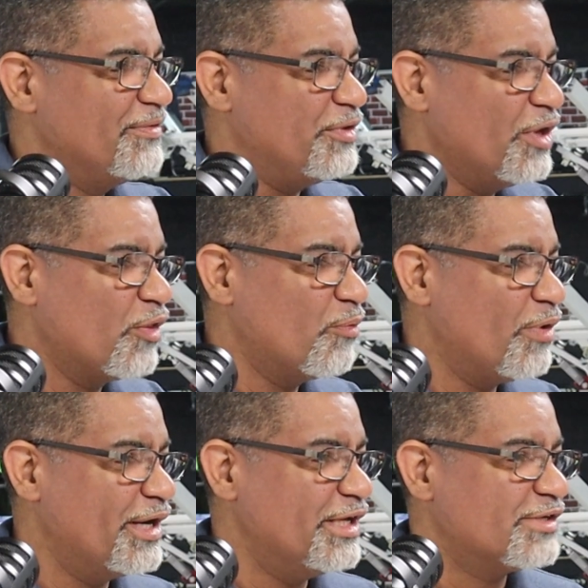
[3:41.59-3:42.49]
The other
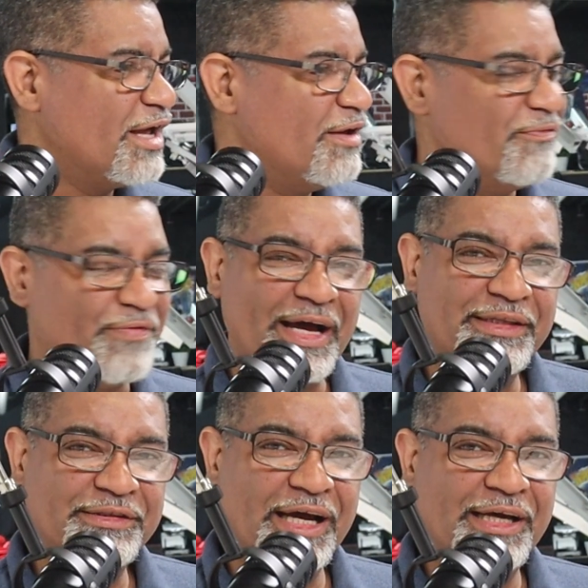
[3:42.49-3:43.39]
one is
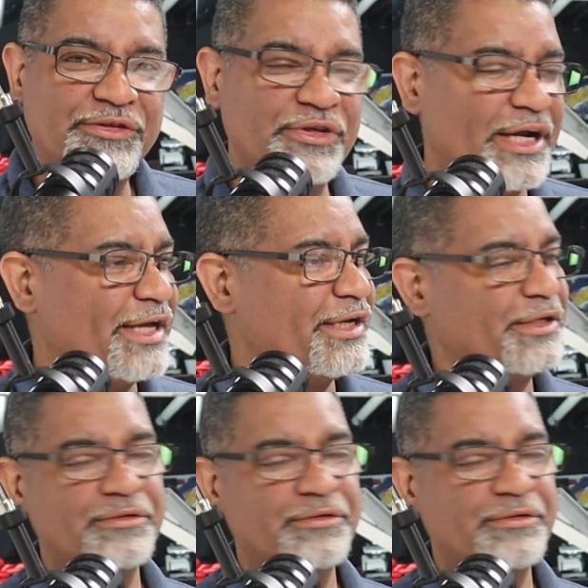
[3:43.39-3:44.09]
Van Don United.